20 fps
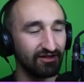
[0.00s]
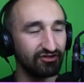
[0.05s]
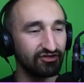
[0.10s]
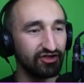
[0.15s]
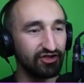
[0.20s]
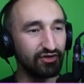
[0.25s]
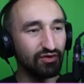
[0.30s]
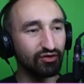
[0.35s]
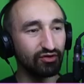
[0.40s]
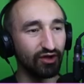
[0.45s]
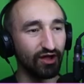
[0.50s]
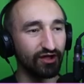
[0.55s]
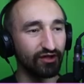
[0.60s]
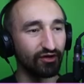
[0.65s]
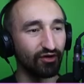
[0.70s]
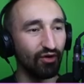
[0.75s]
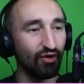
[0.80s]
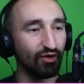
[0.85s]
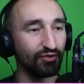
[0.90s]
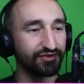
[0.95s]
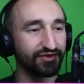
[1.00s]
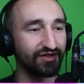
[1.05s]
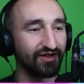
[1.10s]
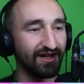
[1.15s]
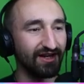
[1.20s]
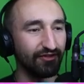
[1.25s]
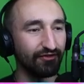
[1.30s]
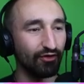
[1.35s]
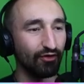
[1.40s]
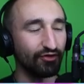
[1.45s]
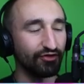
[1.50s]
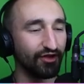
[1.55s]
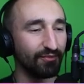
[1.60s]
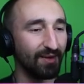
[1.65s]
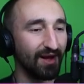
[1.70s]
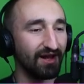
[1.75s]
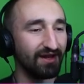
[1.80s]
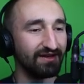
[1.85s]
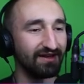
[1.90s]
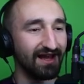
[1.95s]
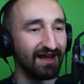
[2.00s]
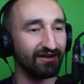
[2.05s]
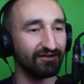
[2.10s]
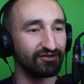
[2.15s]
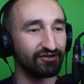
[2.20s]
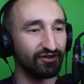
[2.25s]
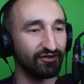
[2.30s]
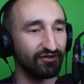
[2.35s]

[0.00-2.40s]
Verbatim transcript: Do you click or hold? Because I just hold the button down.